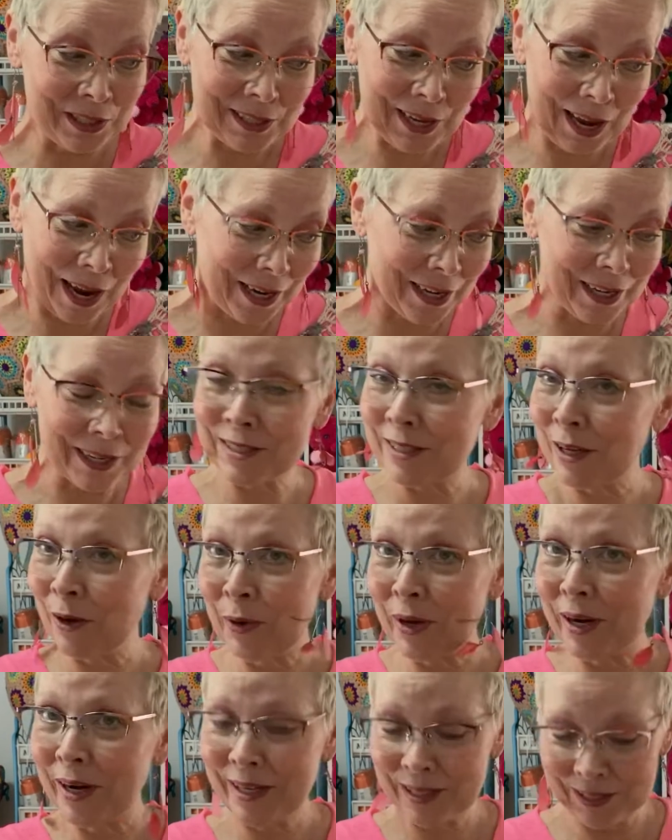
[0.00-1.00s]
skein because I
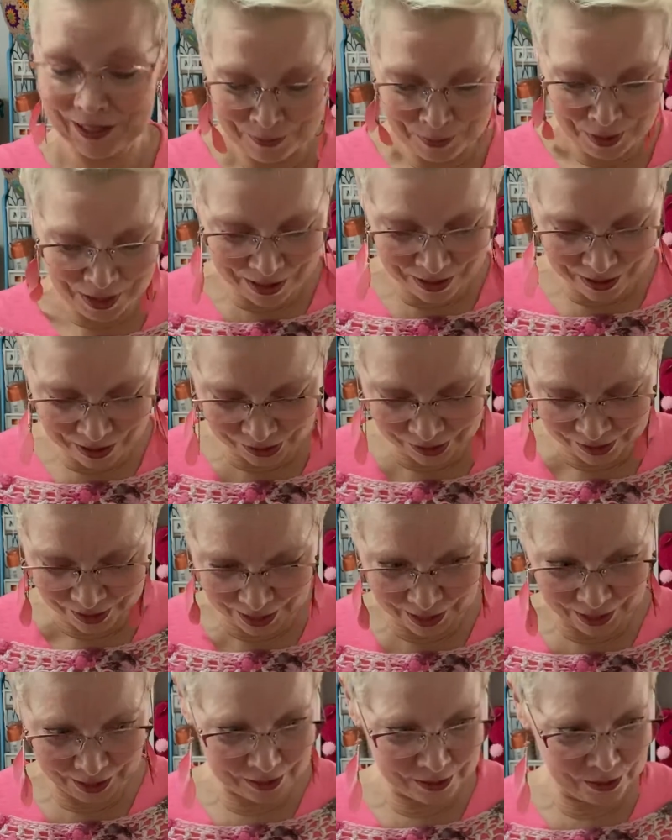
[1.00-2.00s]
want to get some other
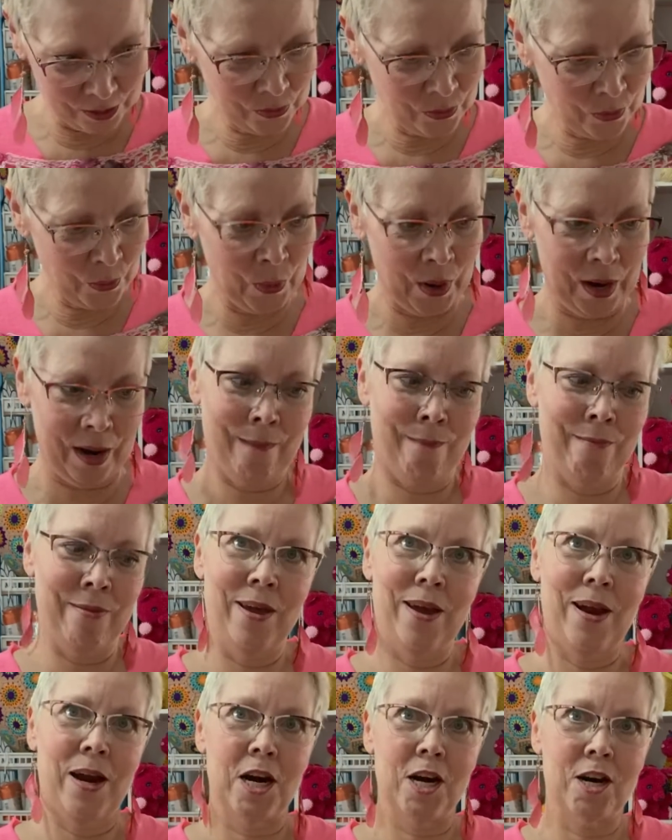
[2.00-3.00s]
things when I'm
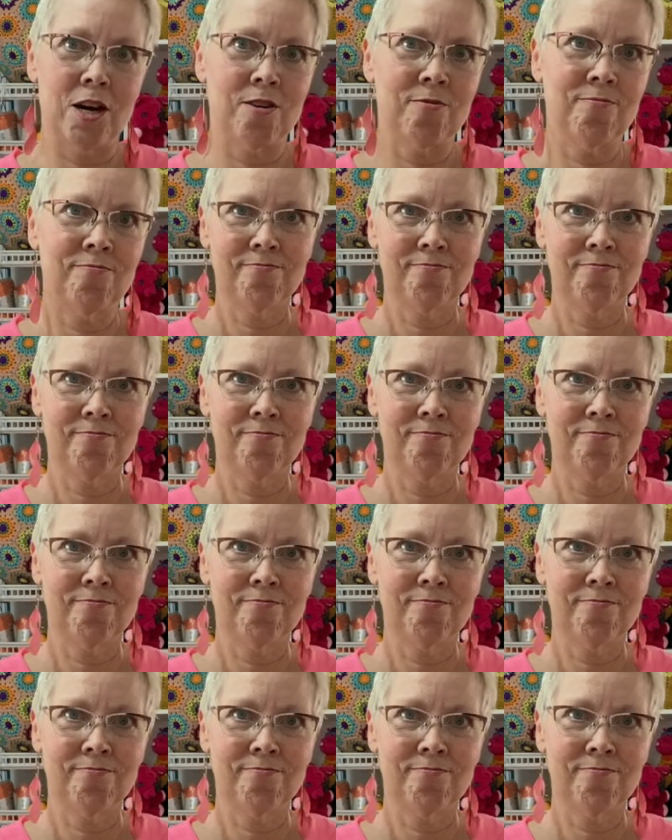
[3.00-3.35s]
there.